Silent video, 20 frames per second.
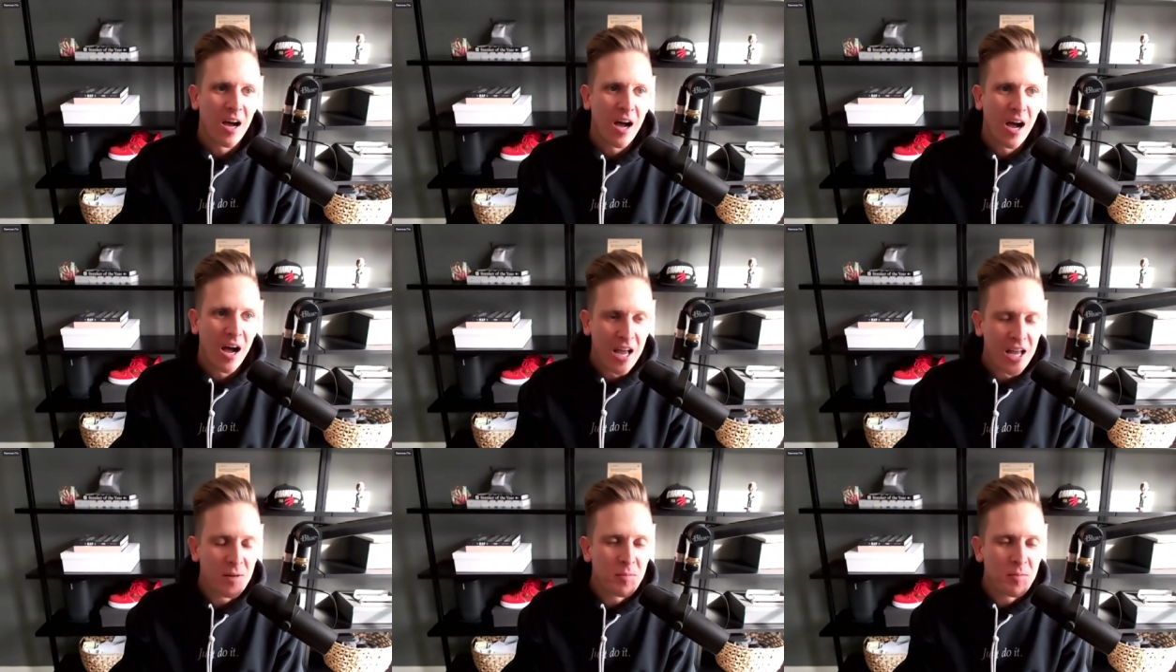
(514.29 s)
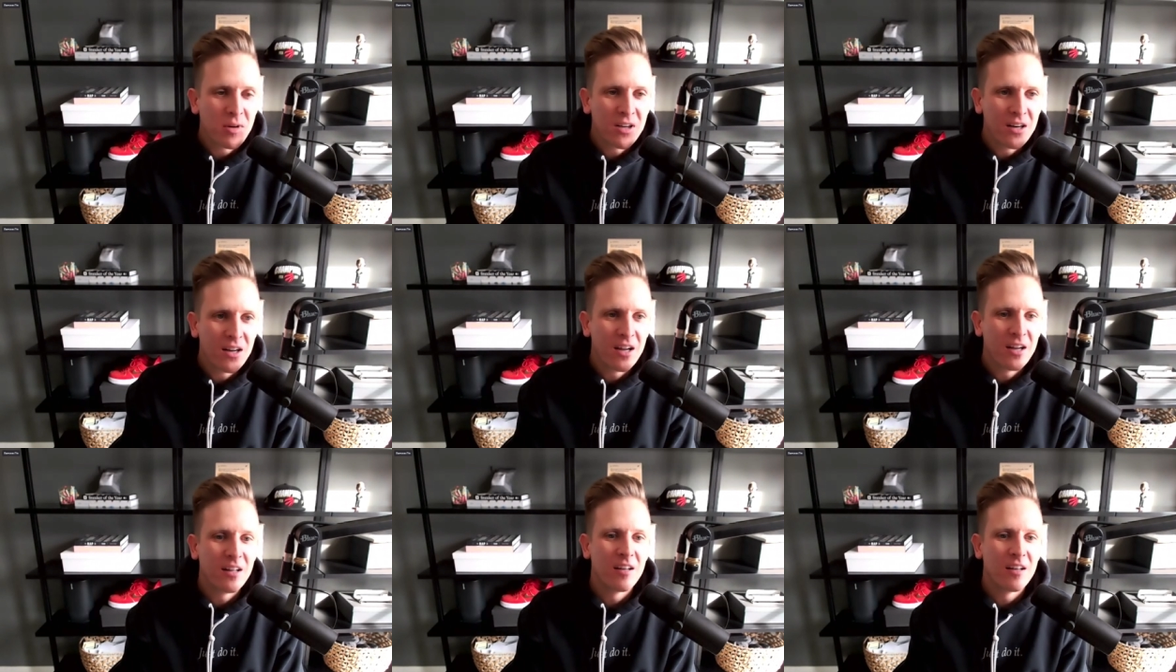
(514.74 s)
I am
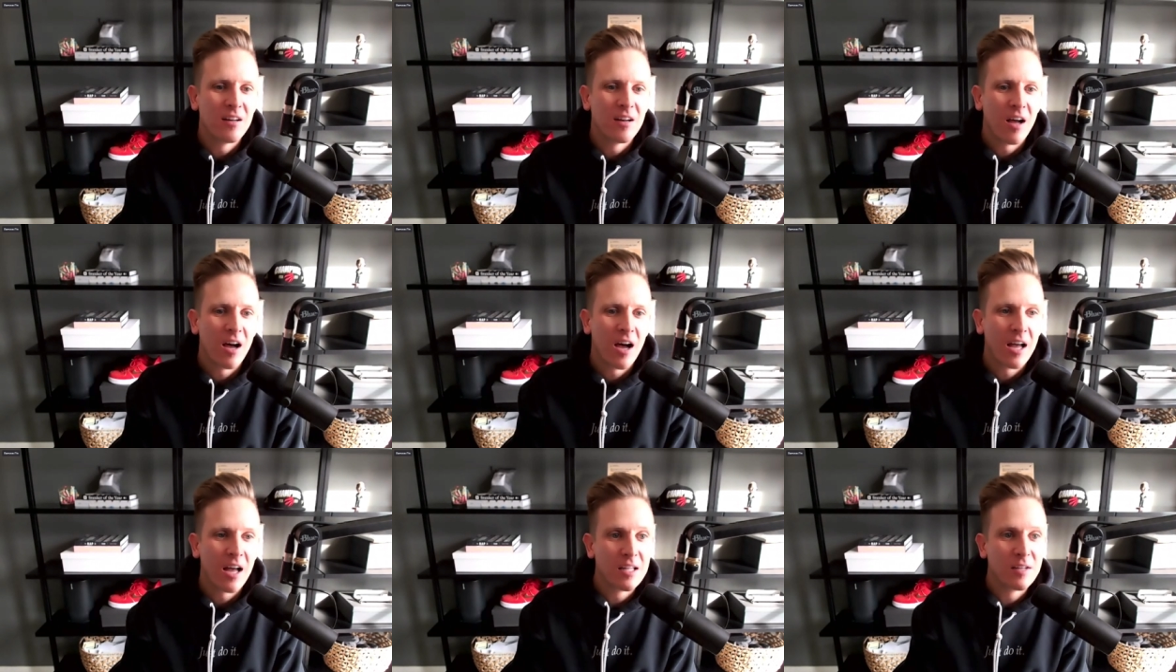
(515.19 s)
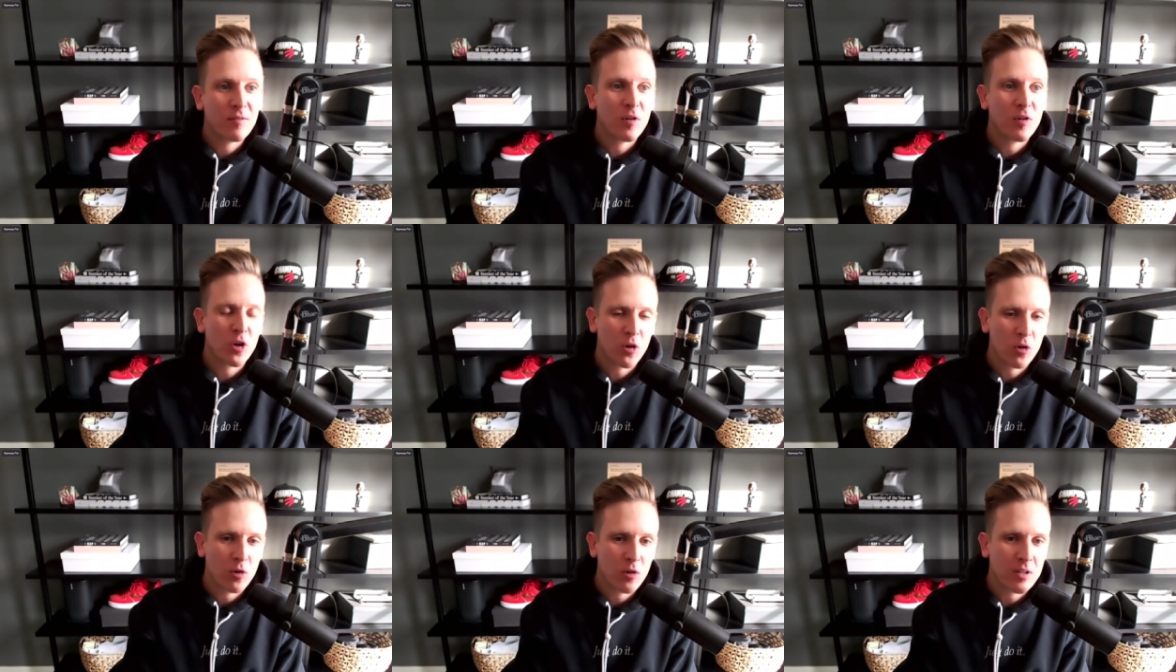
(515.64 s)
Canadian. I live
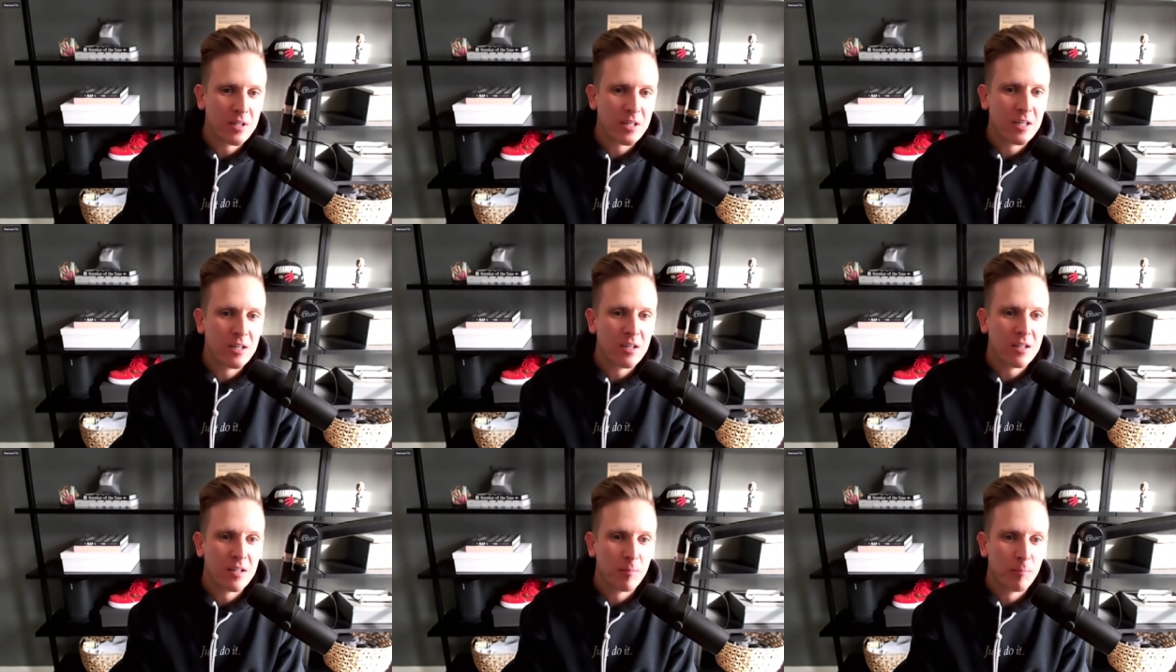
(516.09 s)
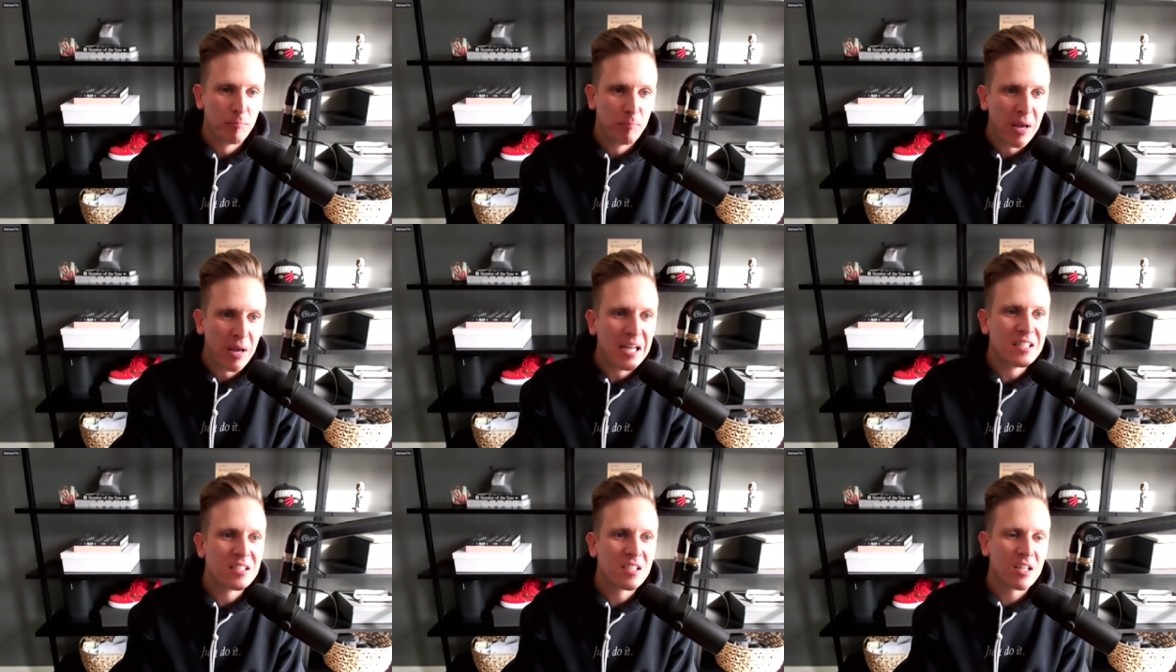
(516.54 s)
in currently
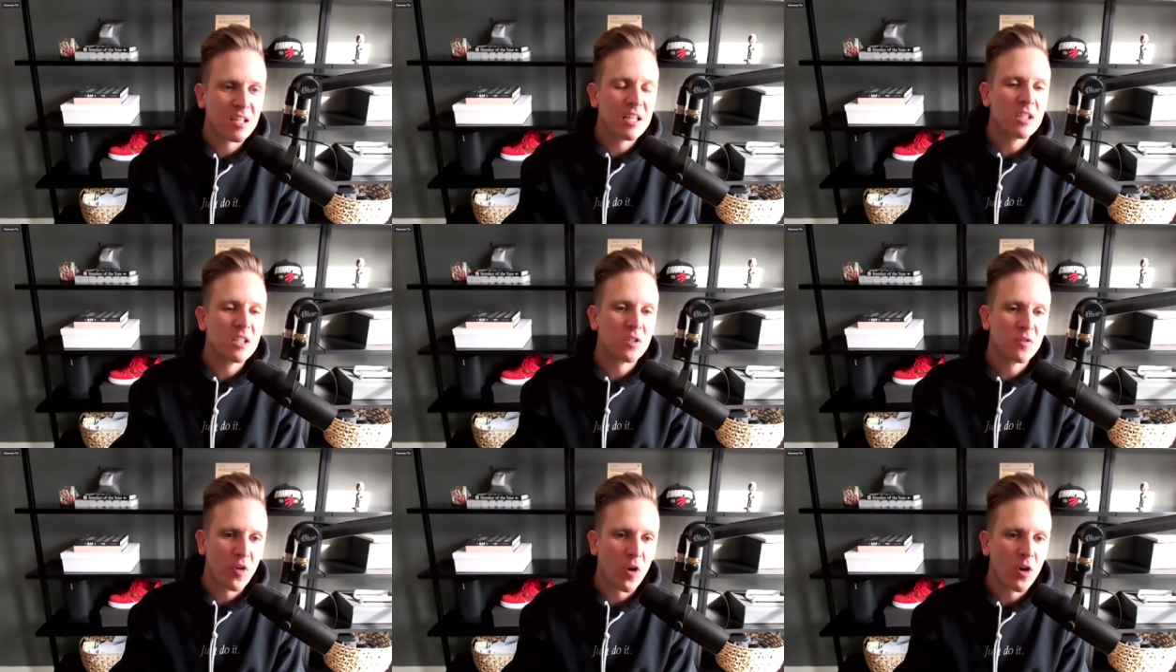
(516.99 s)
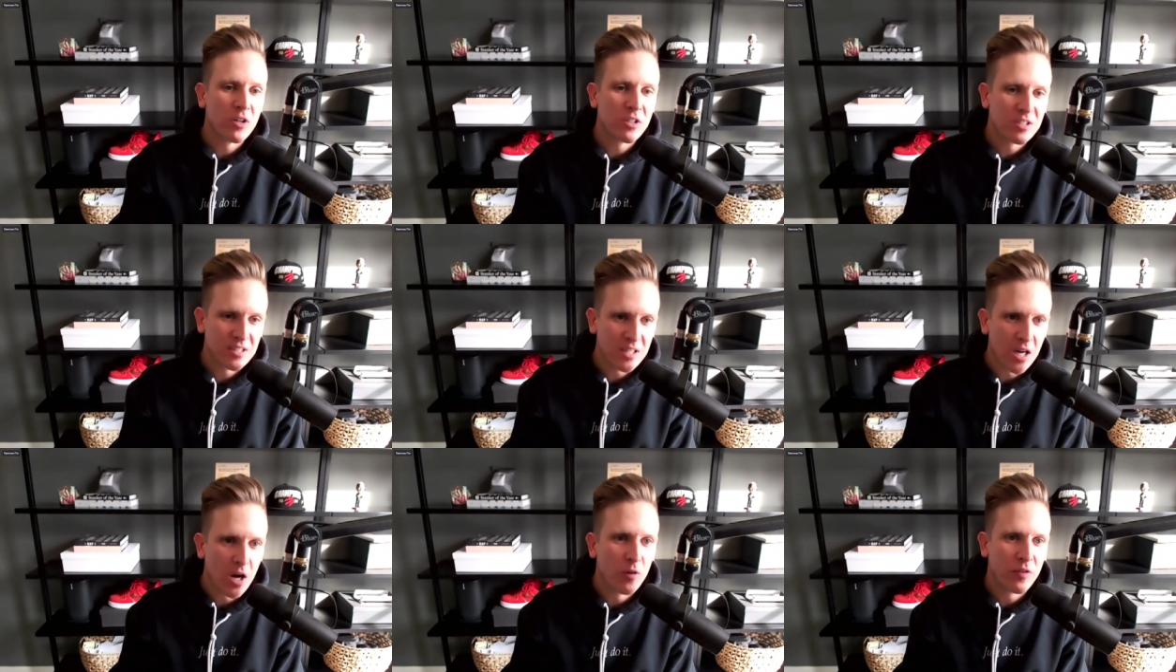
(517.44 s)
basically as far
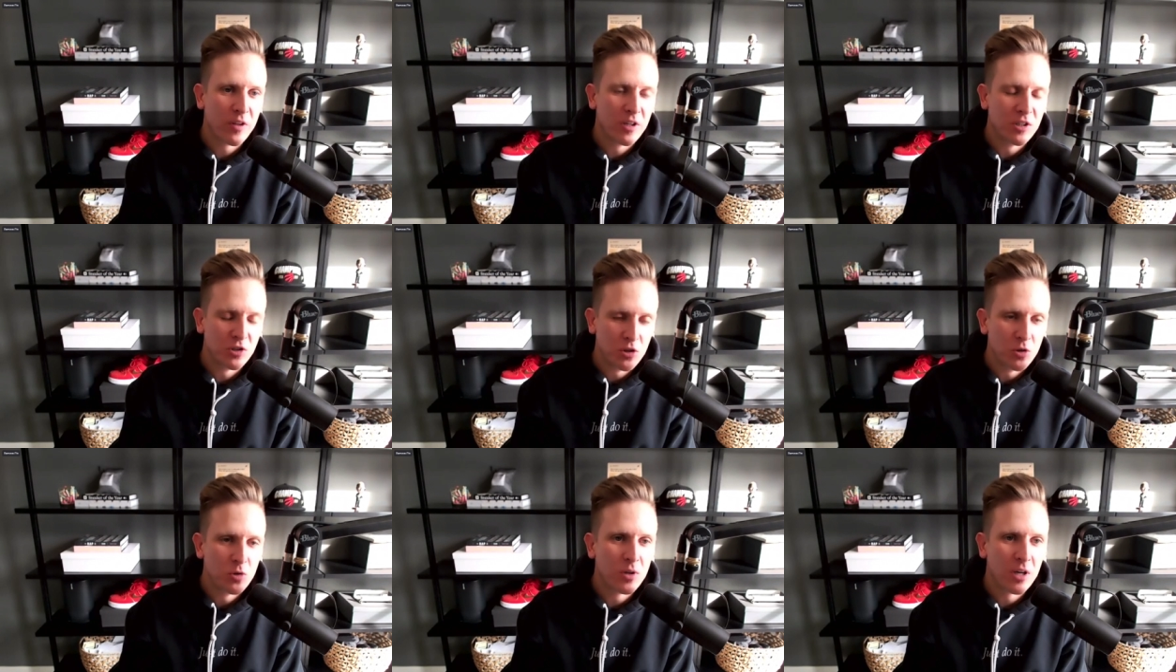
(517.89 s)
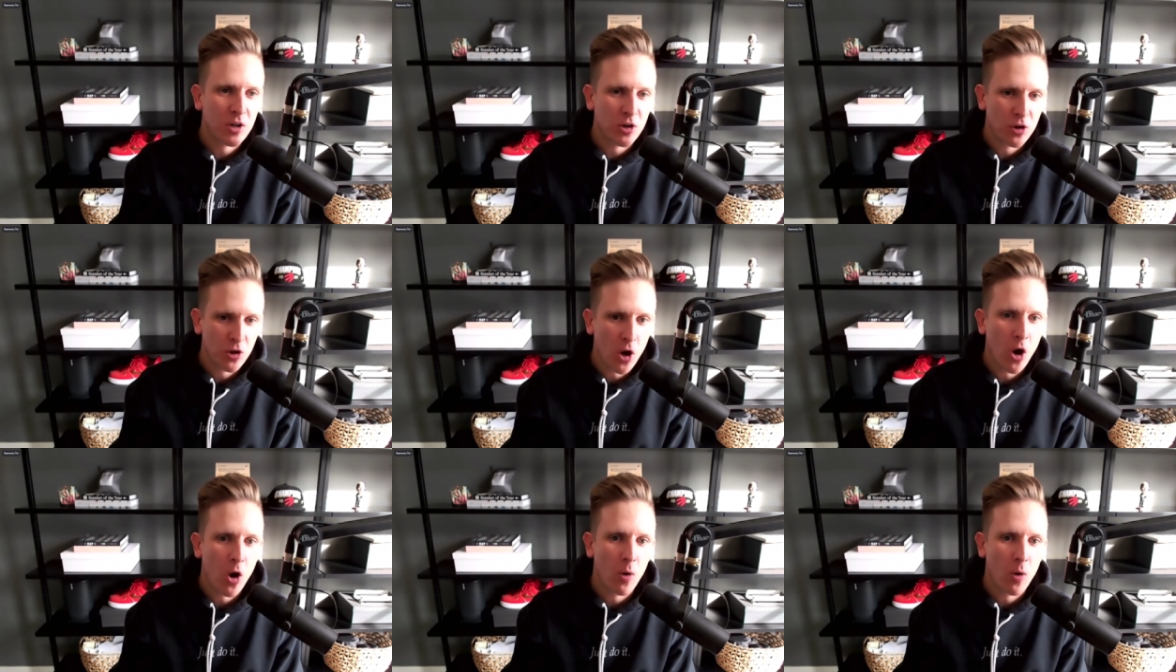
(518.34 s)
south as you
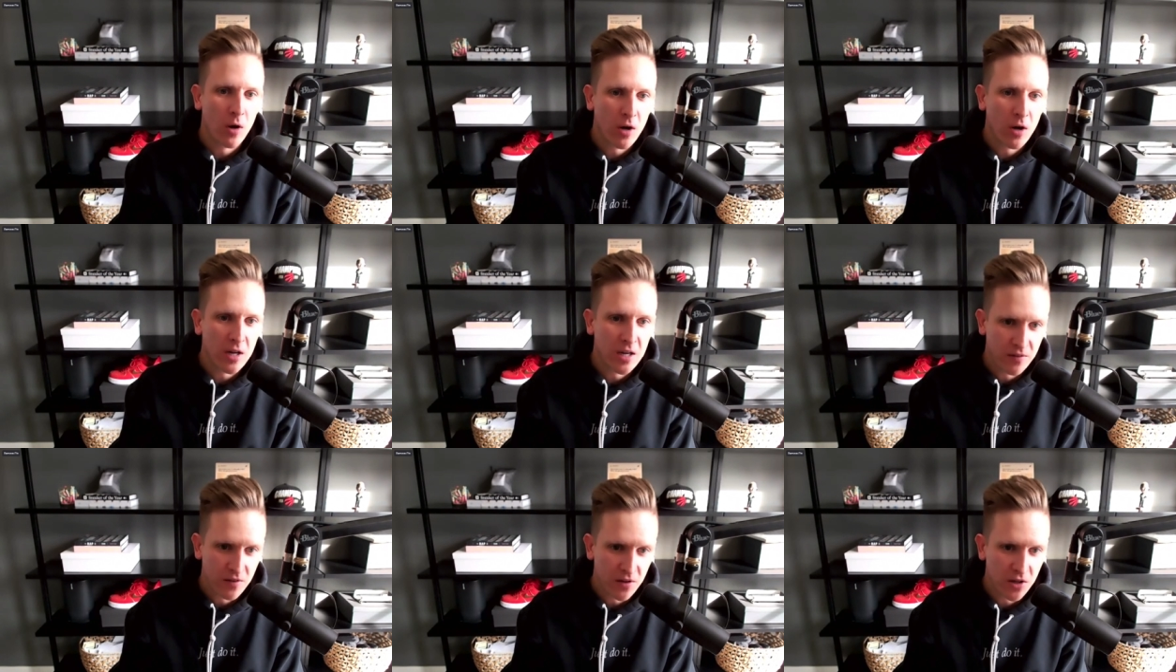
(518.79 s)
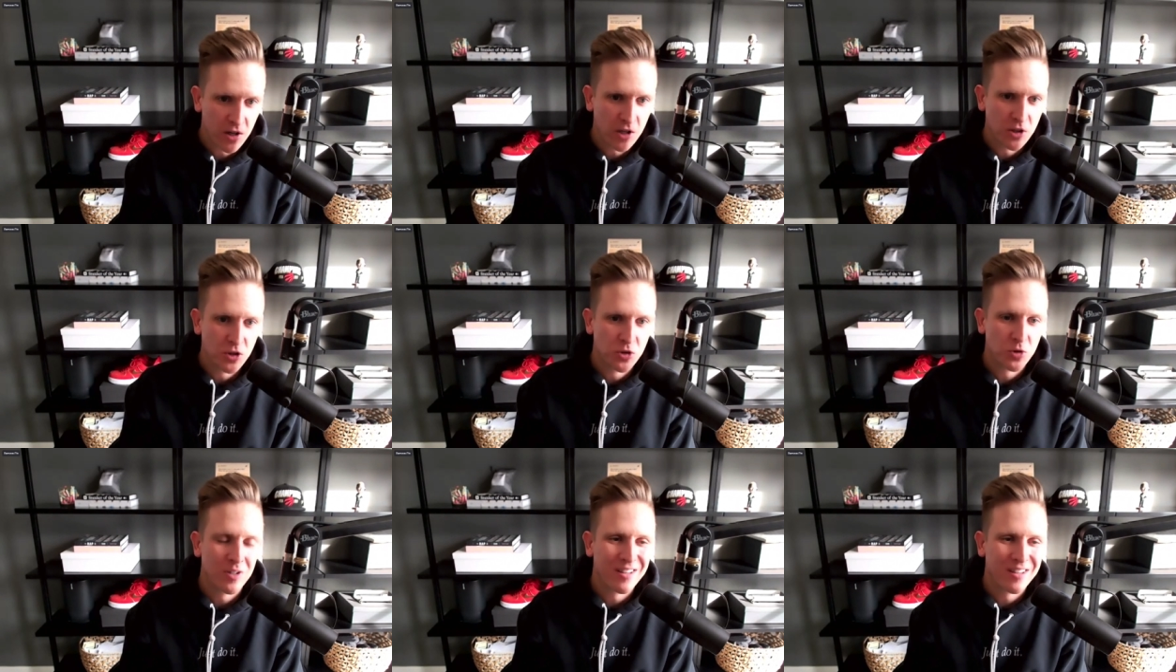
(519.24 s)
can go in the
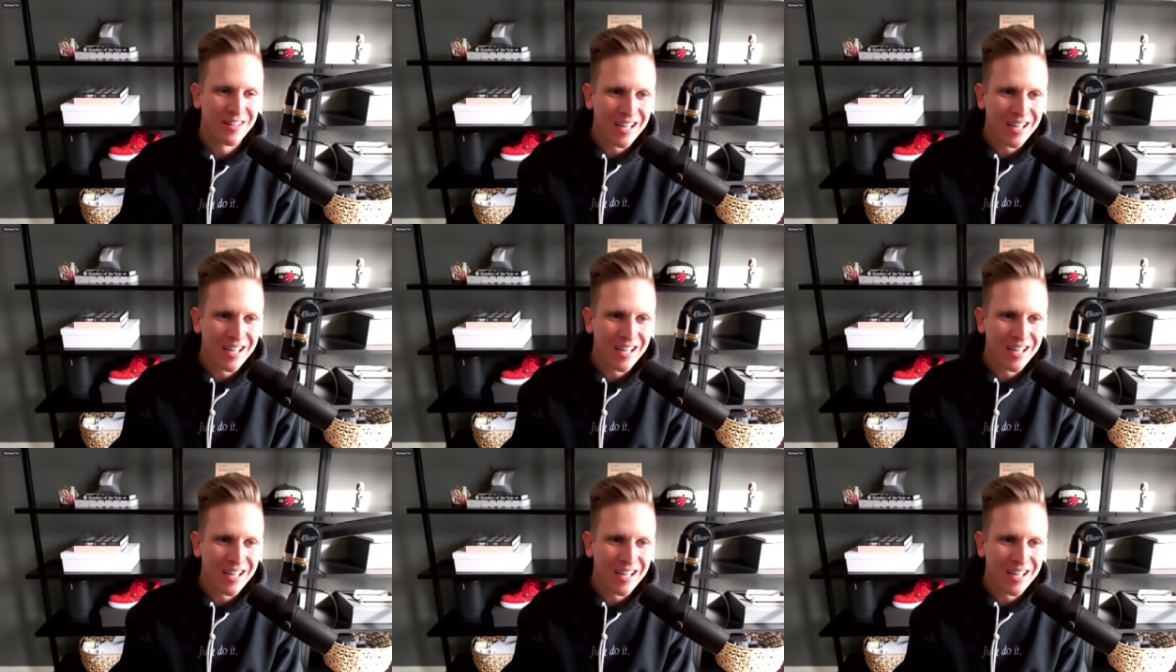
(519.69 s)
country.